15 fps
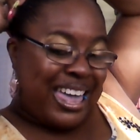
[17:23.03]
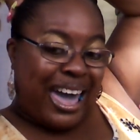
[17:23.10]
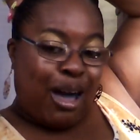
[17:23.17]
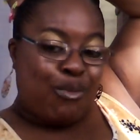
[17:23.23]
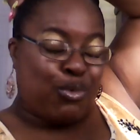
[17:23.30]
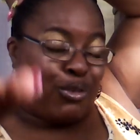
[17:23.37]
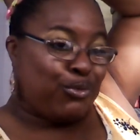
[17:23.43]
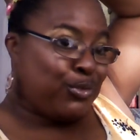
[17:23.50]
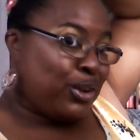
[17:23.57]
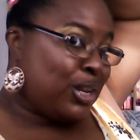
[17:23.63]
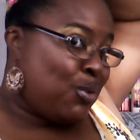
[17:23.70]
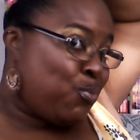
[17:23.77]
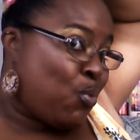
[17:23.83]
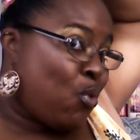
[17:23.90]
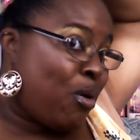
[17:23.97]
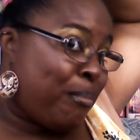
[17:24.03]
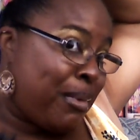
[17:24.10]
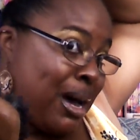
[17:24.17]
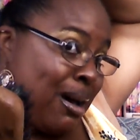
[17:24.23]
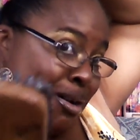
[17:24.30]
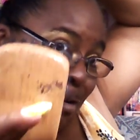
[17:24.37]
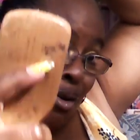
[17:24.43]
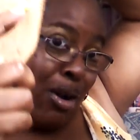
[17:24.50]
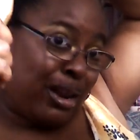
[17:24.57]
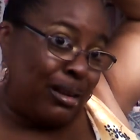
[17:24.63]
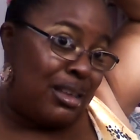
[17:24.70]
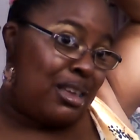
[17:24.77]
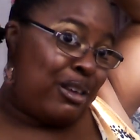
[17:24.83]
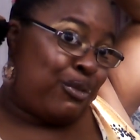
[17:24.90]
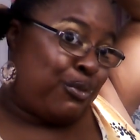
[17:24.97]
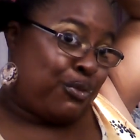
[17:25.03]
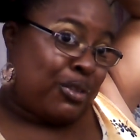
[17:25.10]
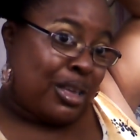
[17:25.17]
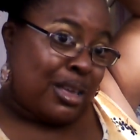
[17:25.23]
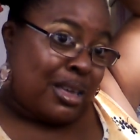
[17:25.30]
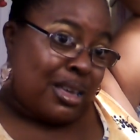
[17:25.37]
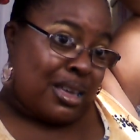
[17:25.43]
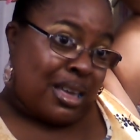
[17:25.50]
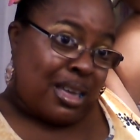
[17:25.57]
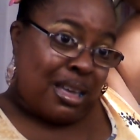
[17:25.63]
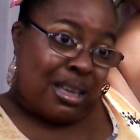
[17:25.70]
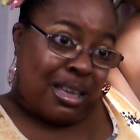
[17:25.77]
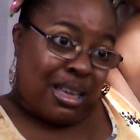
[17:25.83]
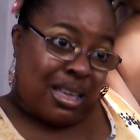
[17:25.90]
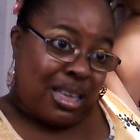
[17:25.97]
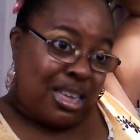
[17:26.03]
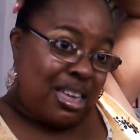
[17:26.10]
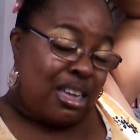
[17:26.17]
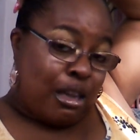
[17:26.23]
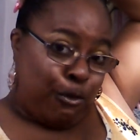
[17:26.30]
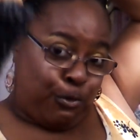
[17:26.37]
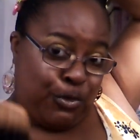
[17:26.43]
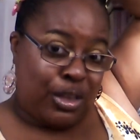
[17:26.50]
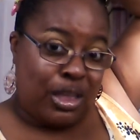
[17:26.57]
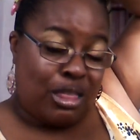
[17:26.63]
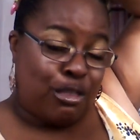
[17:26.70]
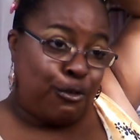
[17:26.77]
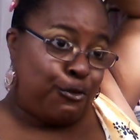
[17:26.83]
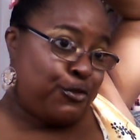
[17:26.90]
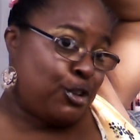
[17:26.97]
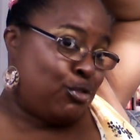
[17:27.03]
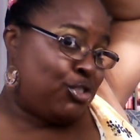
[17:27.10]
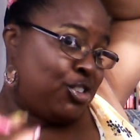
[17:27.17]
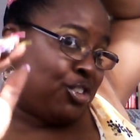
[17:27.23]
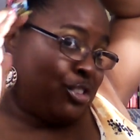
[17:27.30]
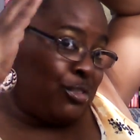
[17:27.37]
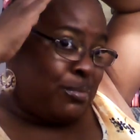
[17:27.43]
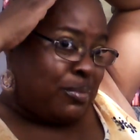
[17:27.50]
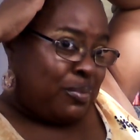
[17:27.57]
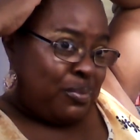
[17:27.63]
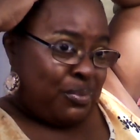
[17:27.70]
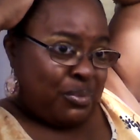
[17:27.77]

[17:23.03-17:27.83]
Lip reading: That would really warm my heart if in the future